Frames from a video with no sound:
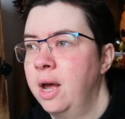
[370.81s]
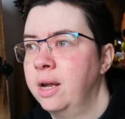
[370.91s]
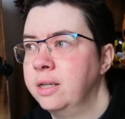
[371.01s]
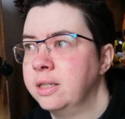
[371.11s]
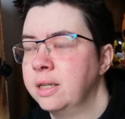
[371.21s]

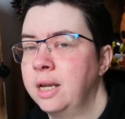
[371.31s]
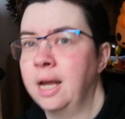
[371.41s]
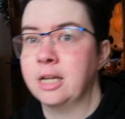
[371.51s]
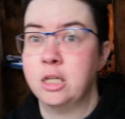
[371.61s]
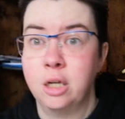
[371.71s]
and
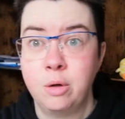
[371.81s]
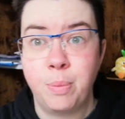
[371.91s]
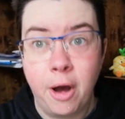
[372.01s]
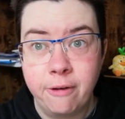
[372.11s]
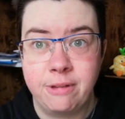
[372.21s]
as you know,
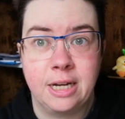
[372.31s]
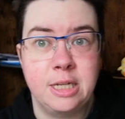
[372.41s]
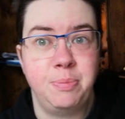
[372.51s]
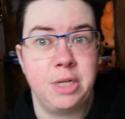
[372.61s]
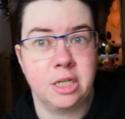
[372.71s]
part of that
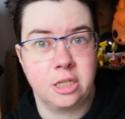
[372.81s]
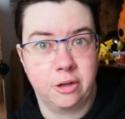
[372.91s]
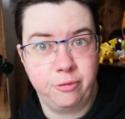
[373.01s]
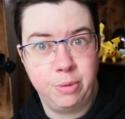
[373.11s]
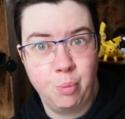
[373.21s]
is because
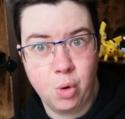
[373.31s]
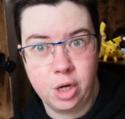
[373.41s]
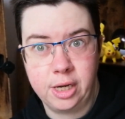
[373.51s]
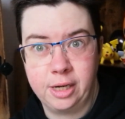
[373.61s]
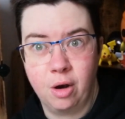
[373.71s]
I've been
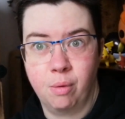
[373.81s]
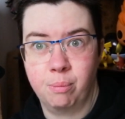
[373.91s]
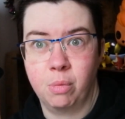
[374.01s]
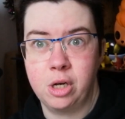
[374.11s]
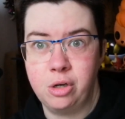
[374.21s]
working
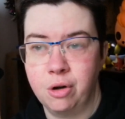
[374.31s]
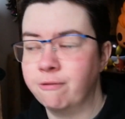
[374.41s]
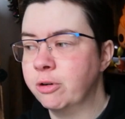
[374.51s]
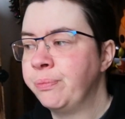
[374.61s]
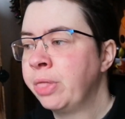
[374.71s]
on my
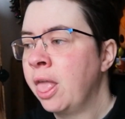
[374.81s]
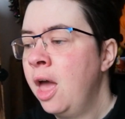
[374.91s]
novel.